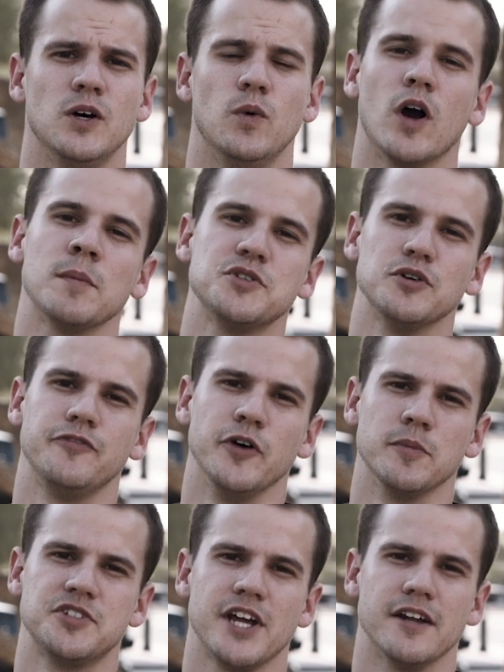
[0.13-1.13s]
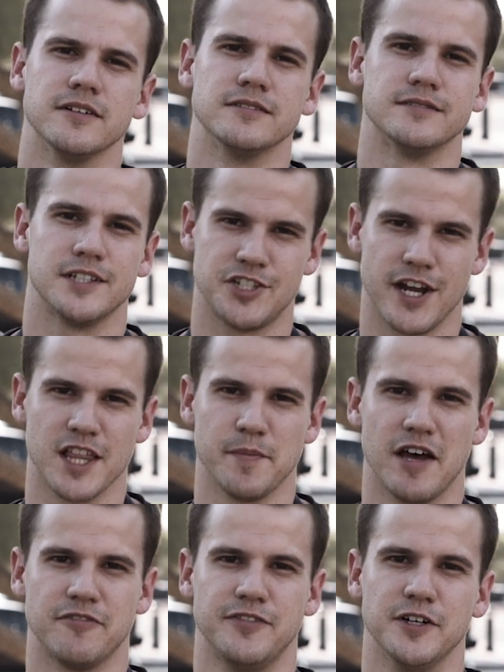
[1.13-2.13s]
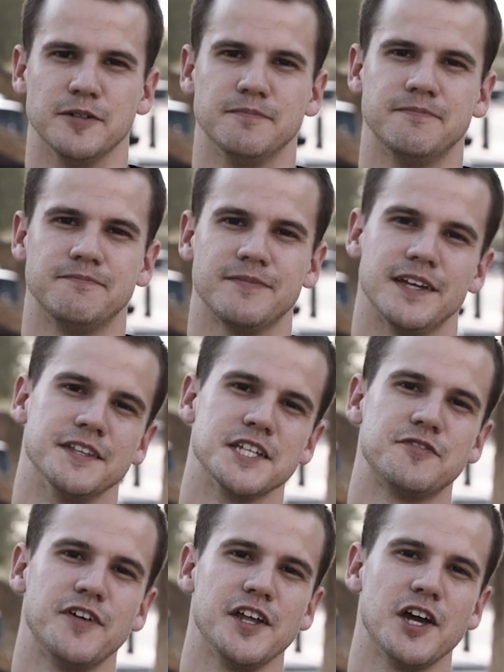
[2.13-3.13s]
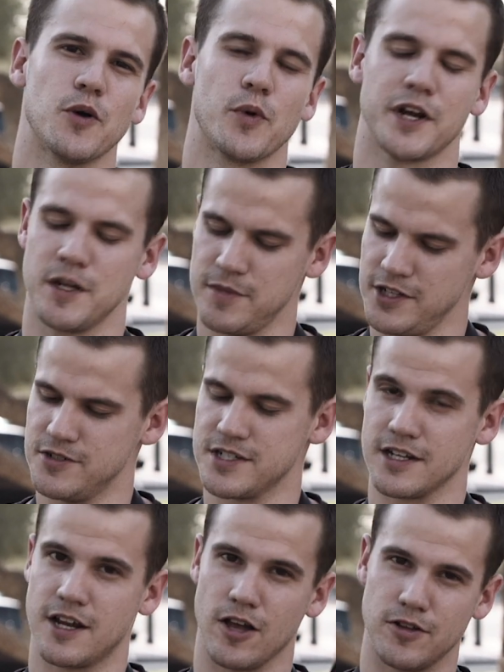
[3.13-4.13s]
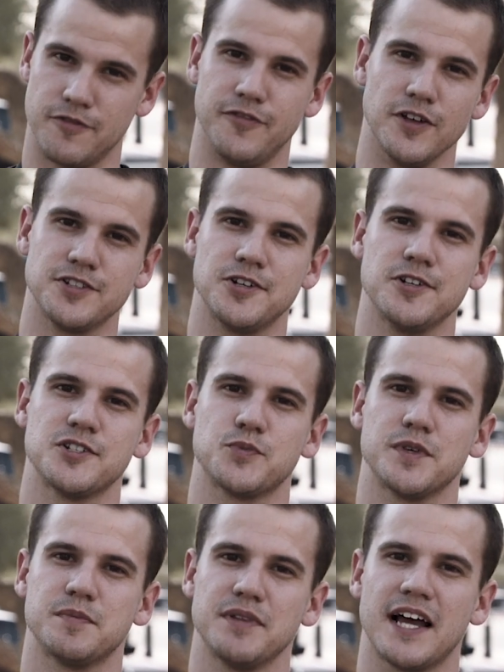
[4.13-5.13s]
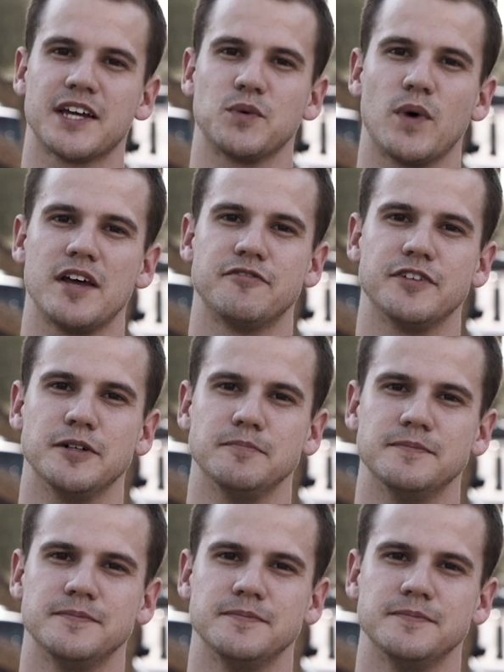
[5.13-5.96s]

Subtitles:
Welcome to a film channel, a channel about film. In this video, we're going to be using colored filters with black and white film.